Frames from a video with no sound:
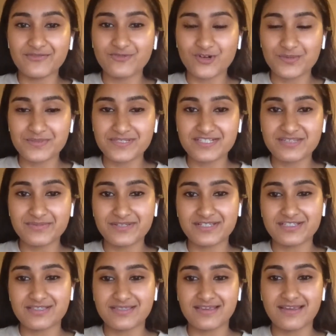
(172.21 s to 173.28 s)
Forbes list
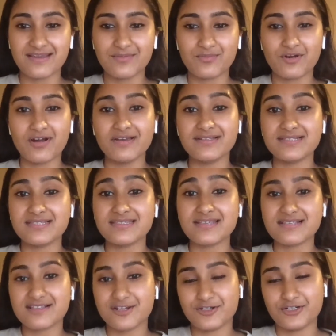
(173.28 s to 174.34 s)
because they brought in
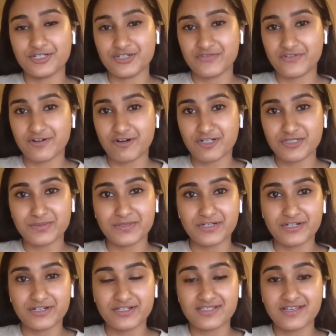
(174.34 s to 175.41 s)
600 different
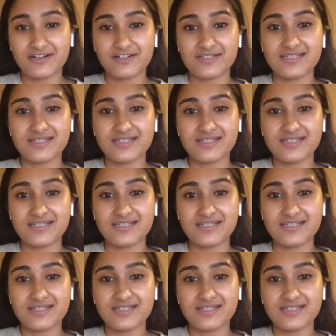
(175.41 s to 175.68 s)
entrepreneurs that are